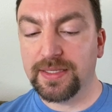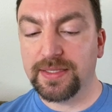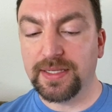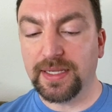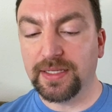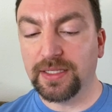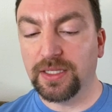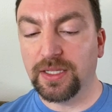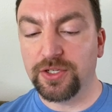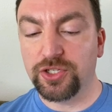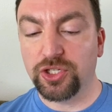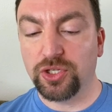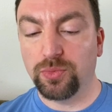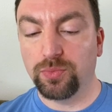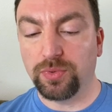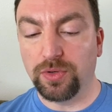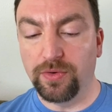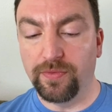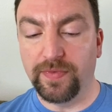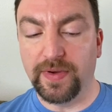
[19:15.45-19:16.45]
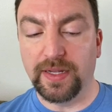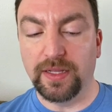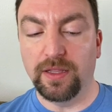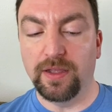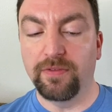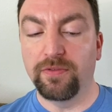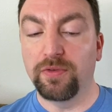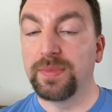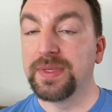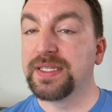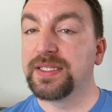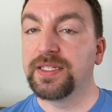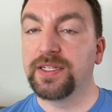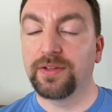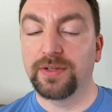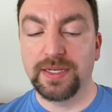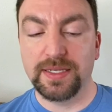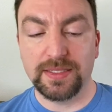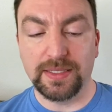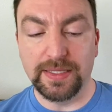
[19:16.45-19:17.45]
psychological profile of a
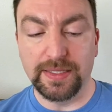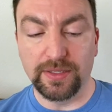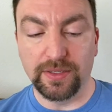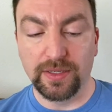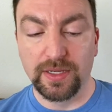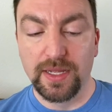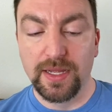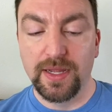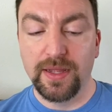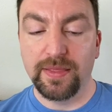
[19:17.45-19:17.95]
mysterious leader